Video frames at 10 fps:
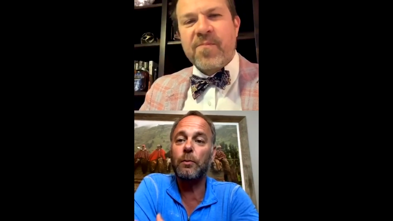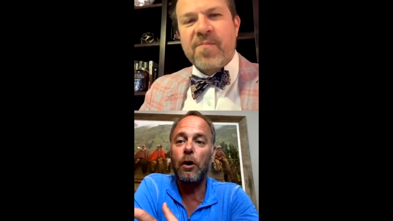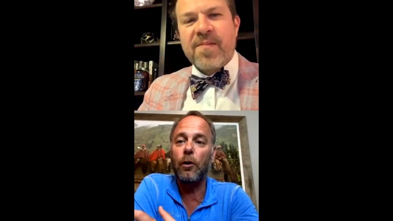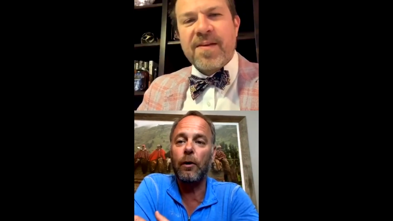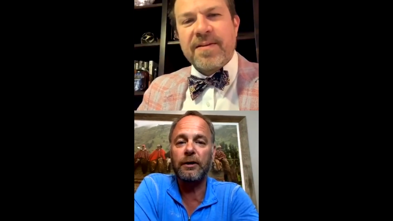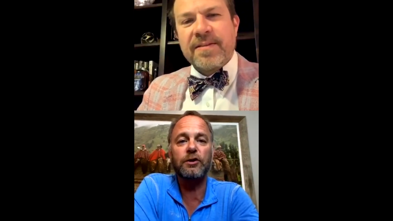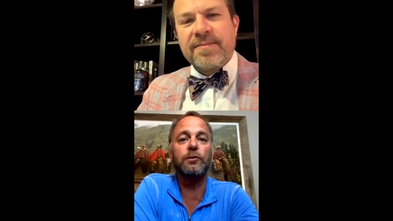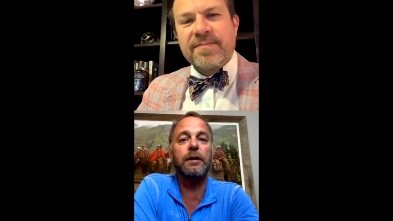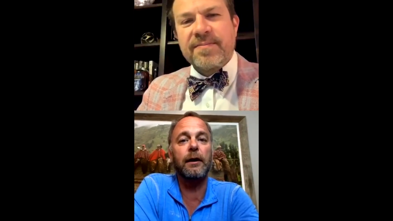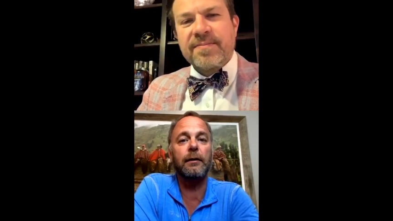Speaker 1: small
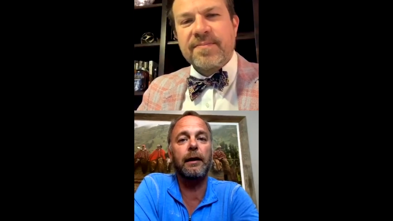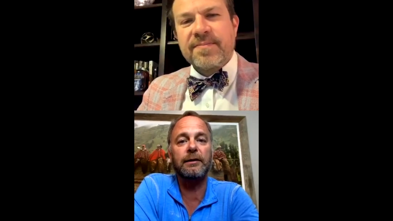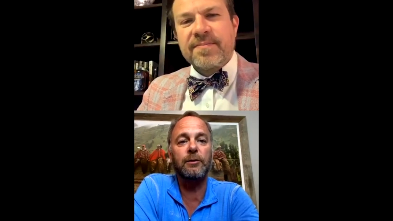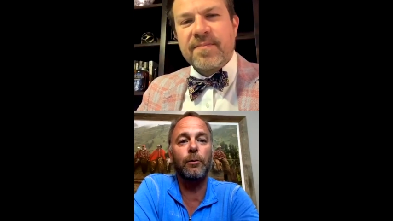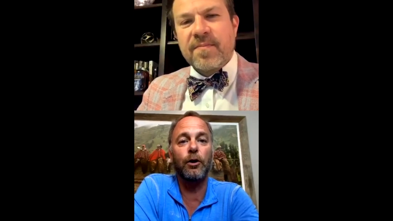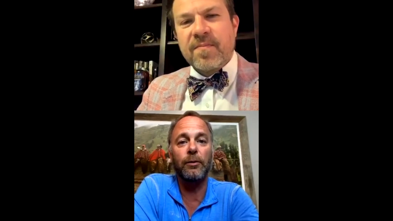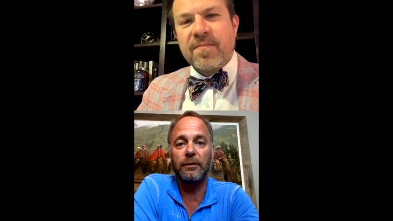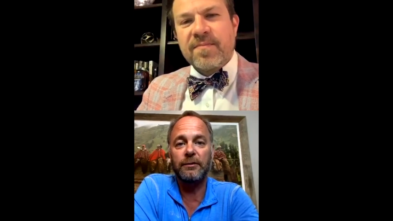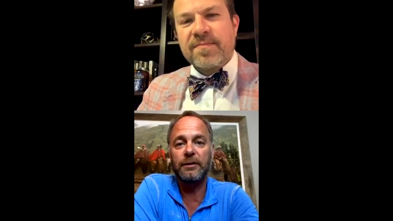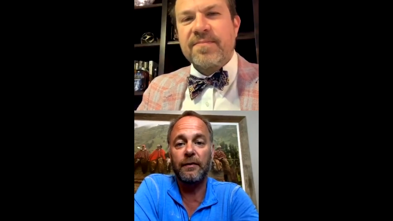esoteric lots of
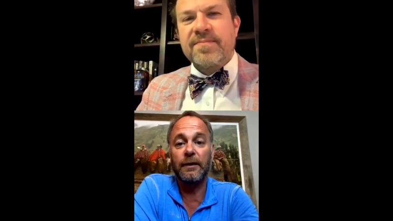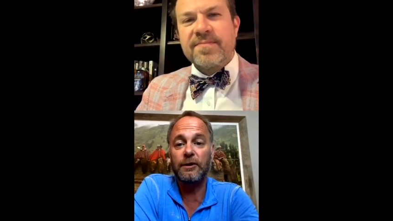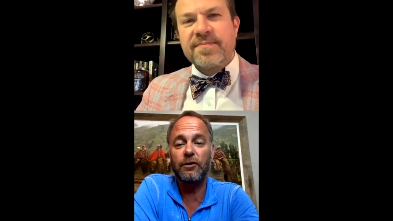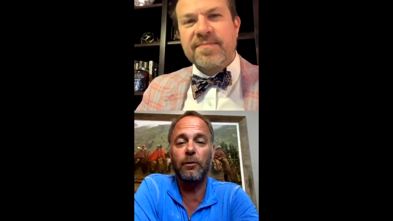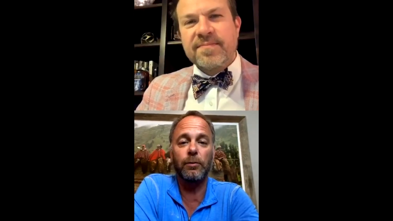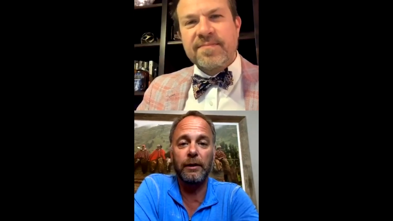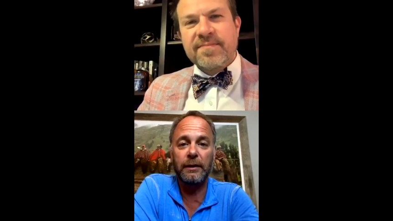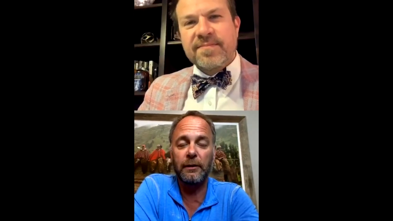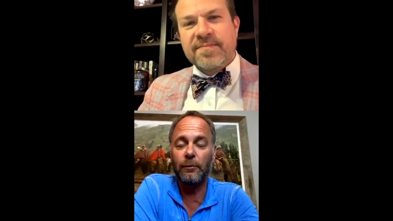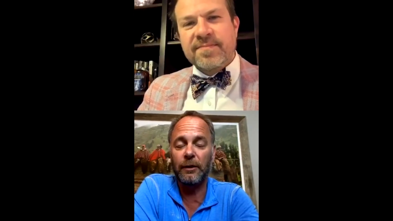bourbons and then started
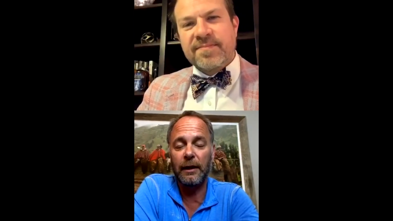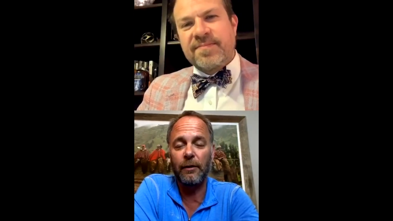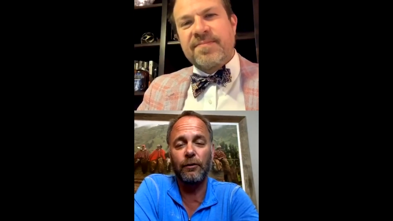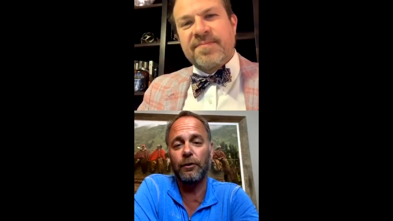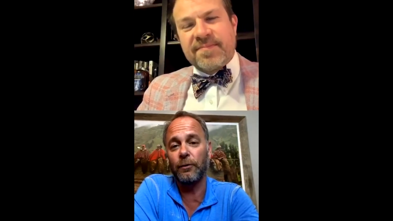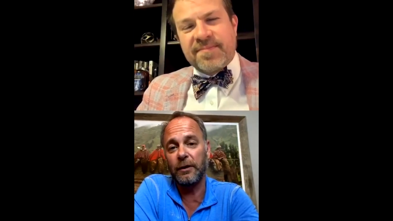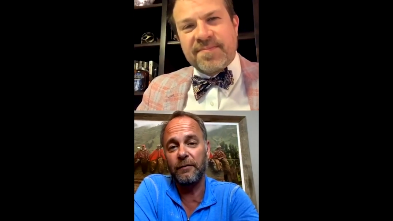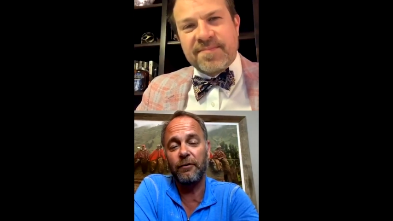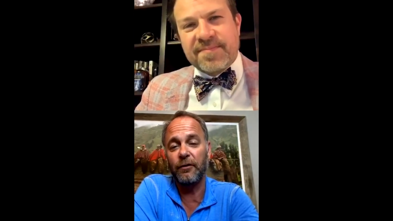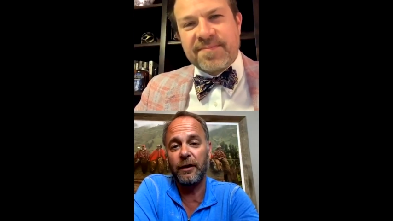blending them together and
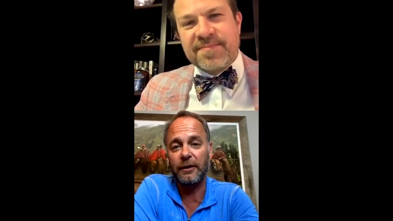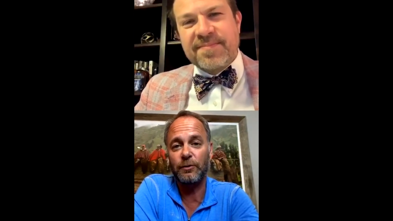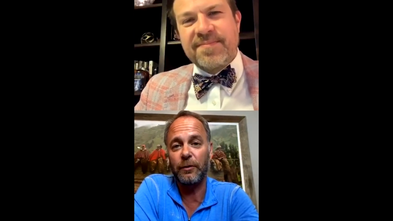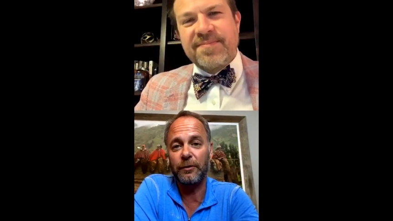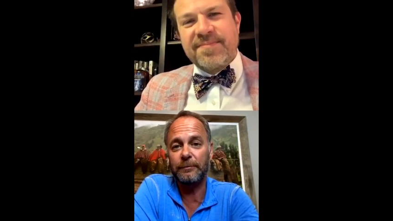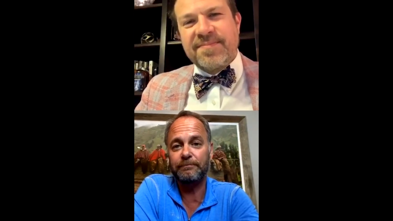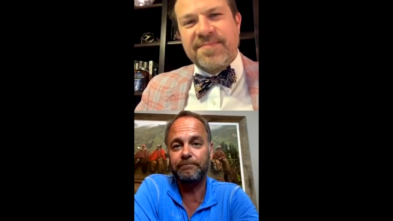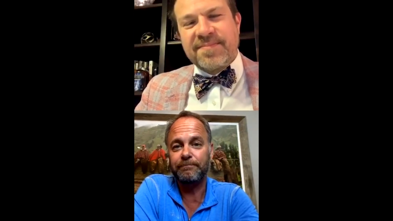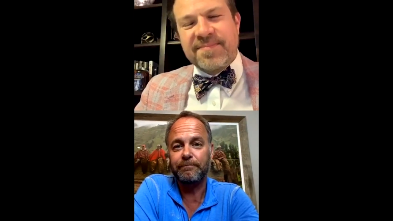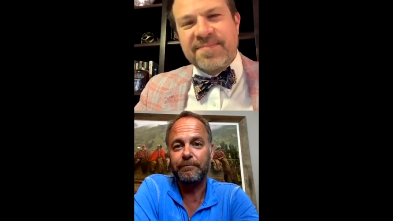doing different things with them.
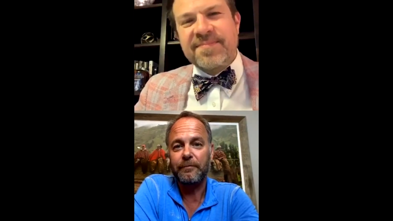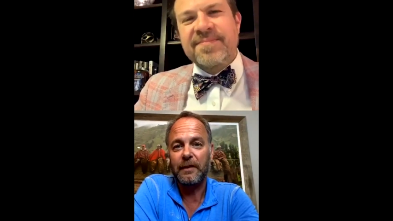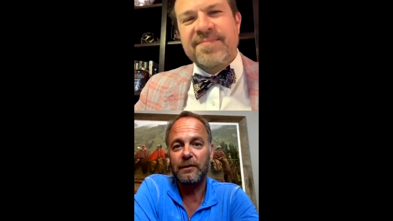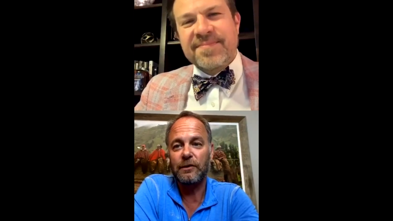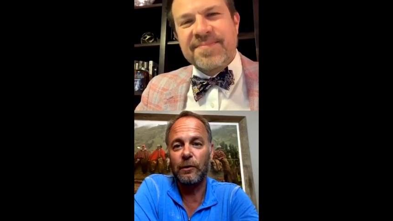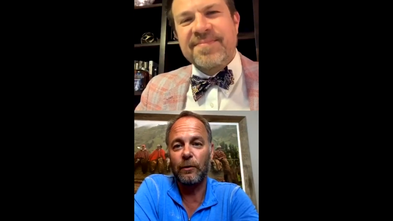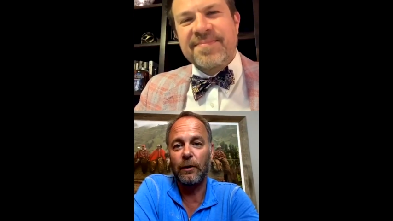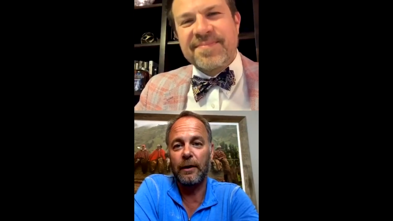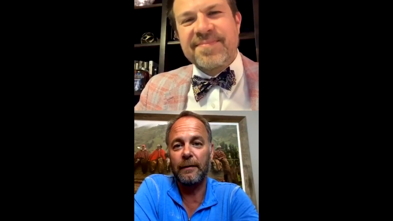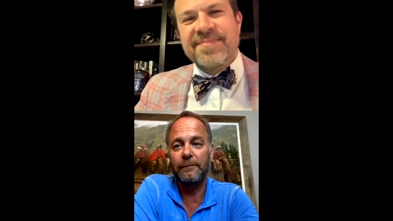
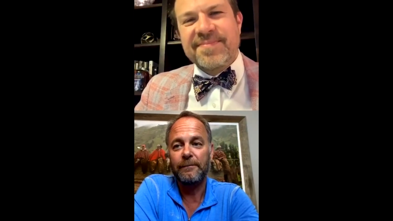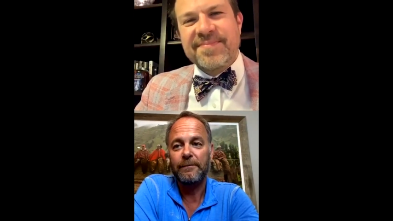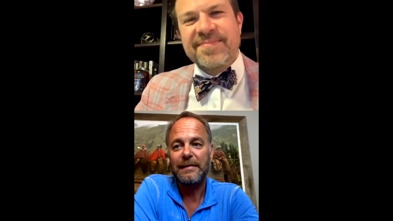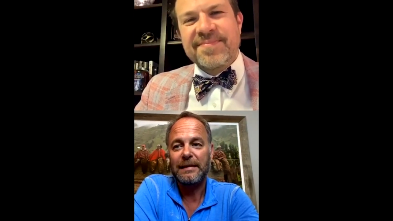So